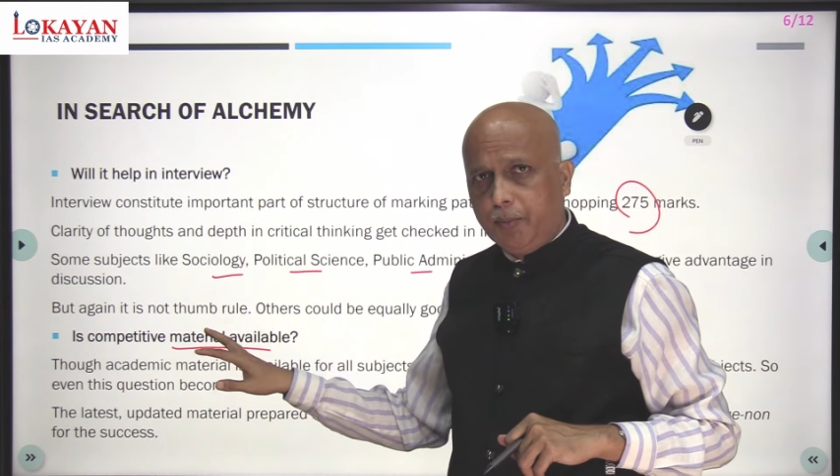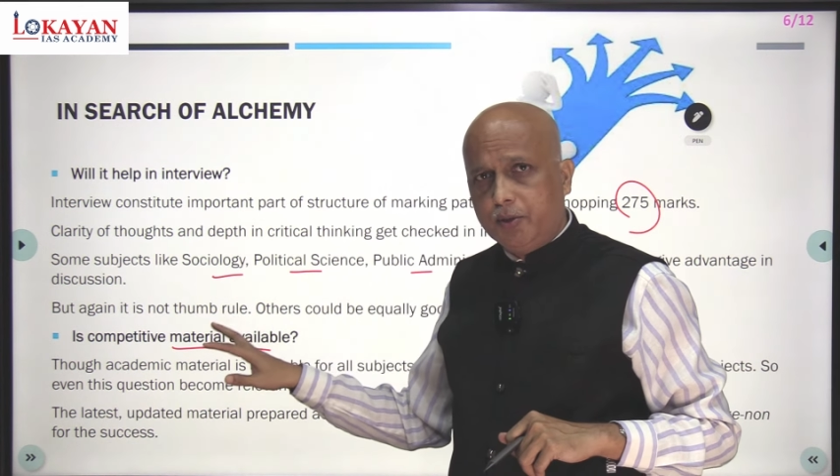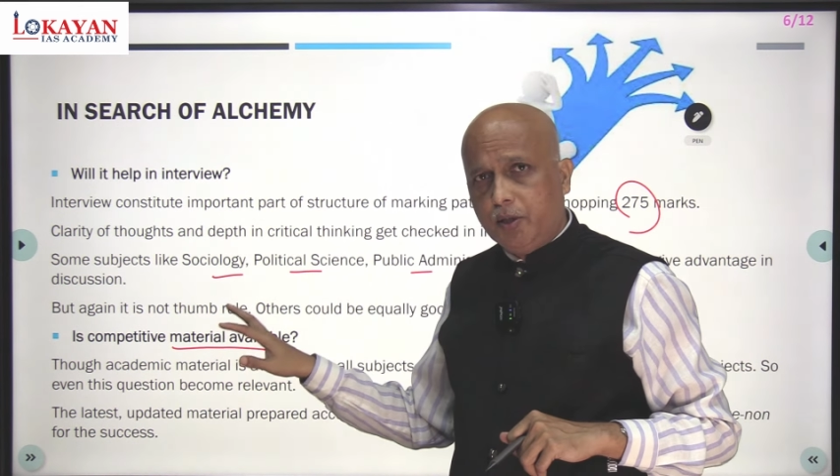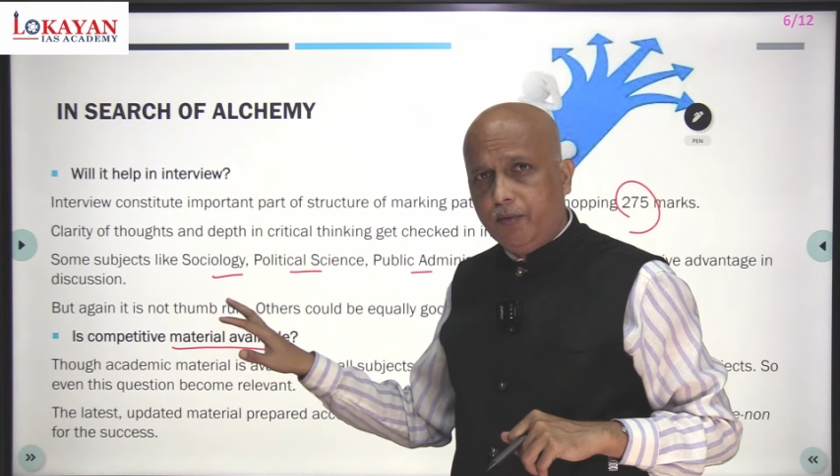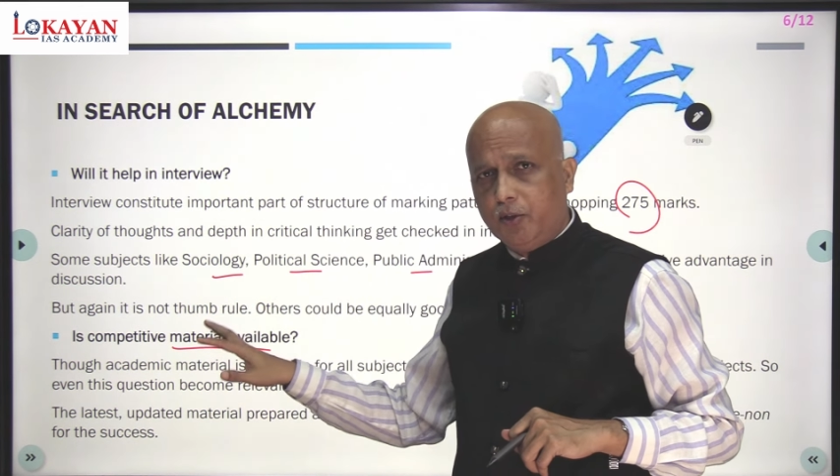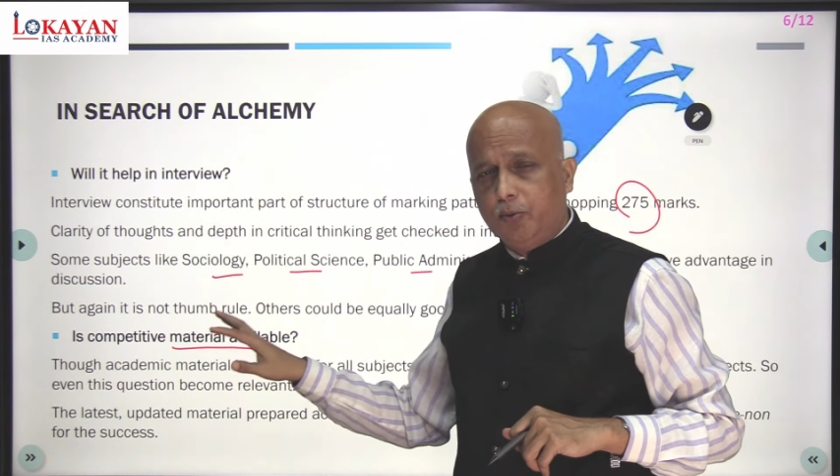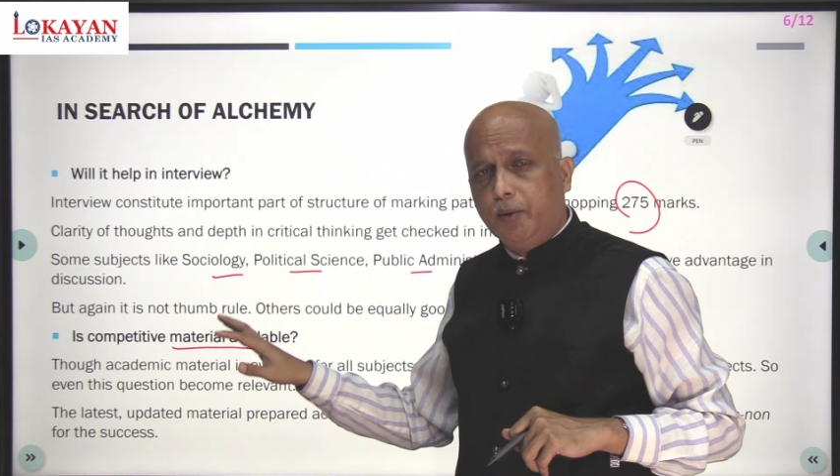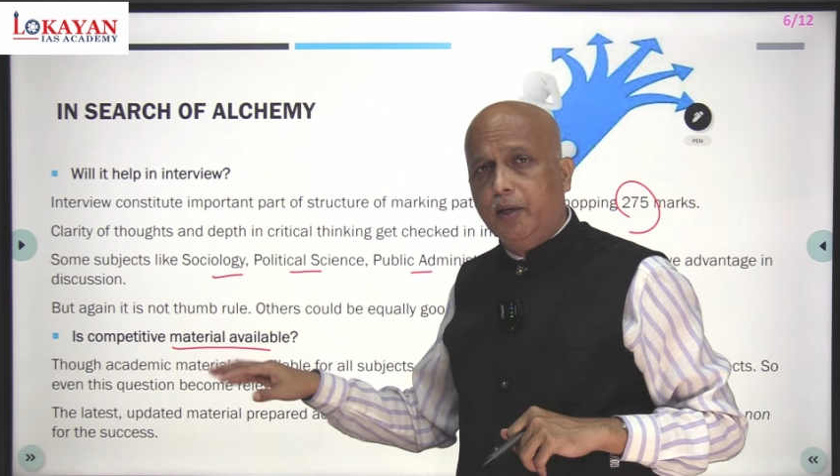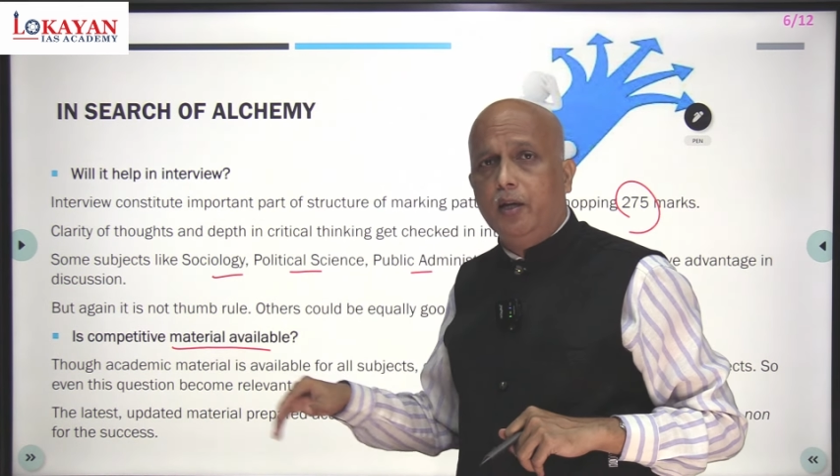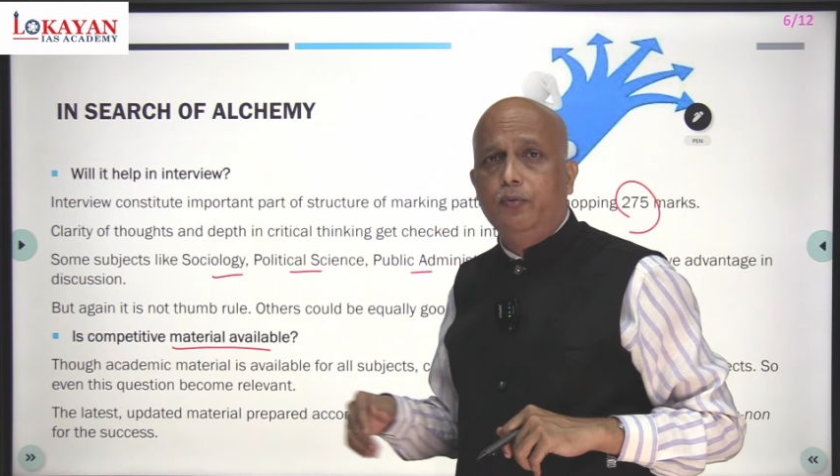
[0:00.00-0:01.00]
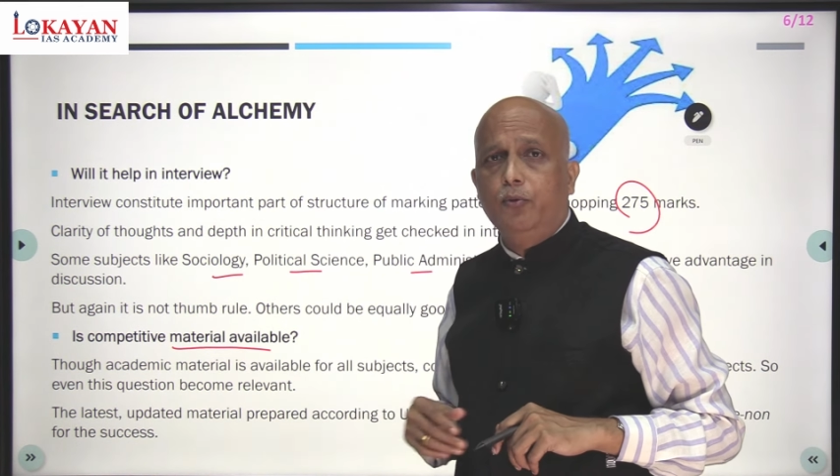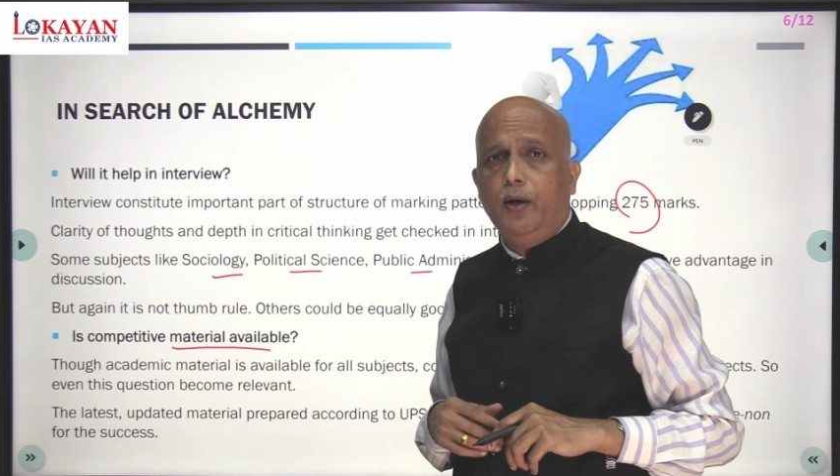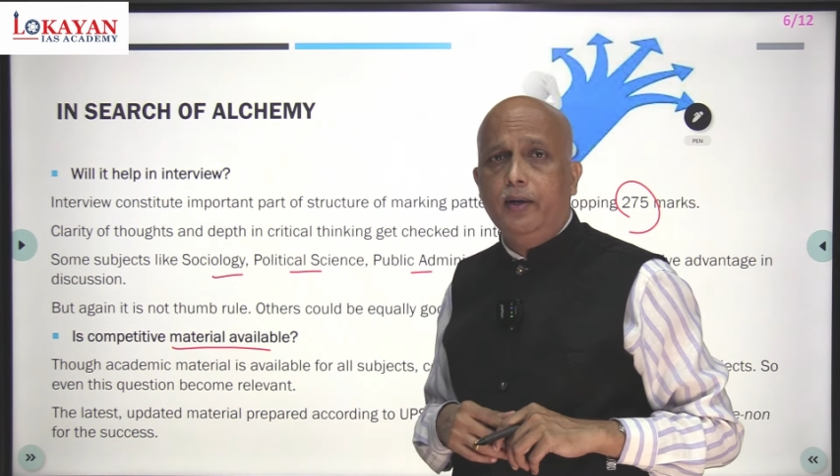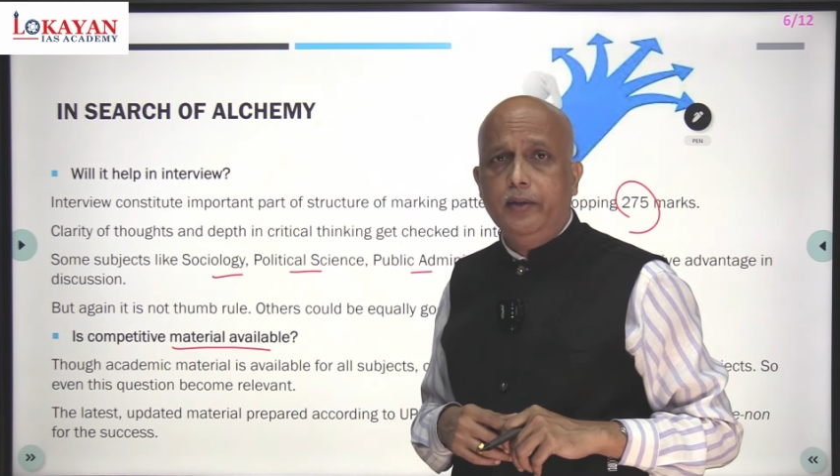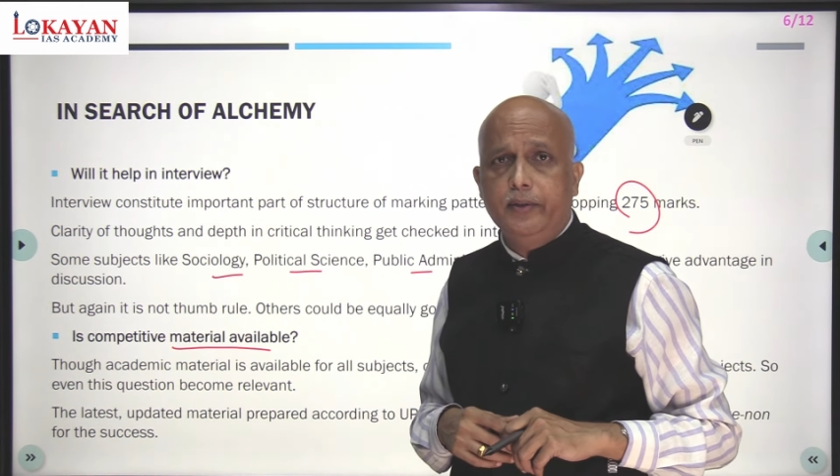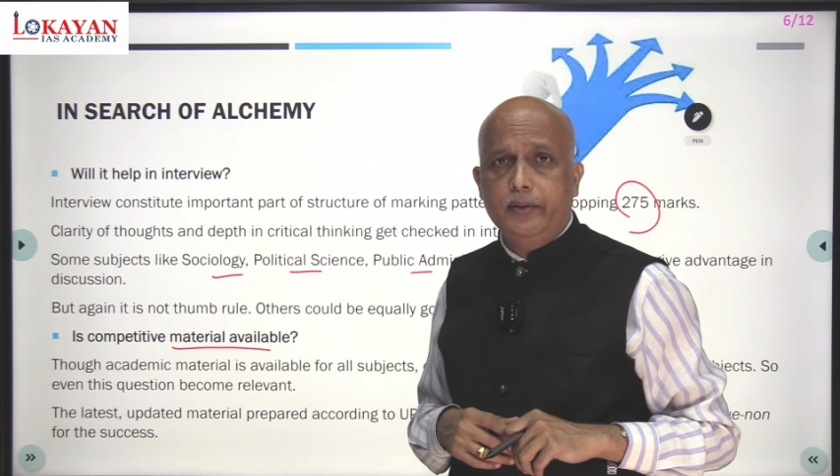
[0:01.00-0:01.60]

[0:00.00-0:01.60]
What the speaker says: but still one has to be careful and